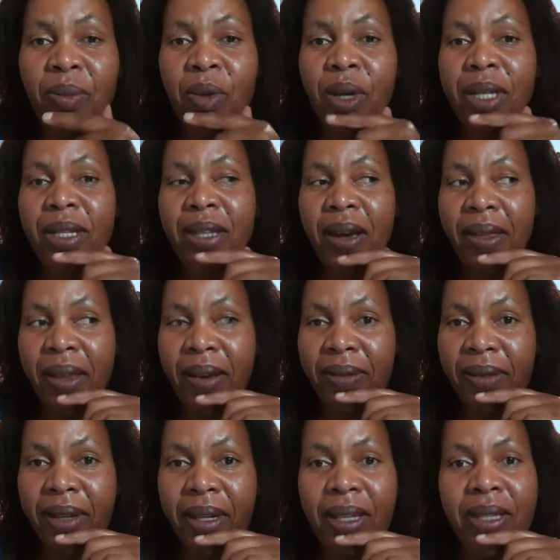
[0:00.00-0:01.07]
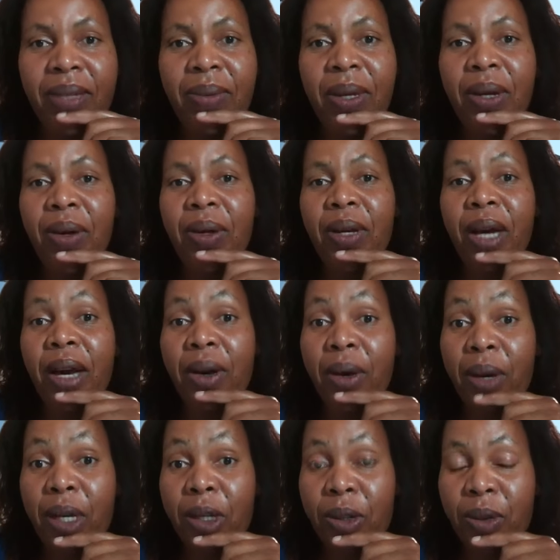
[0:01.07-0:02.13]
what South Africans are
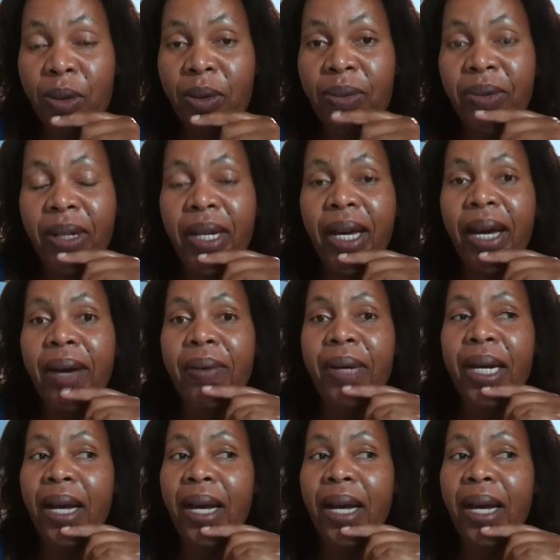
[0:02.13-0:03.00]
going through even now.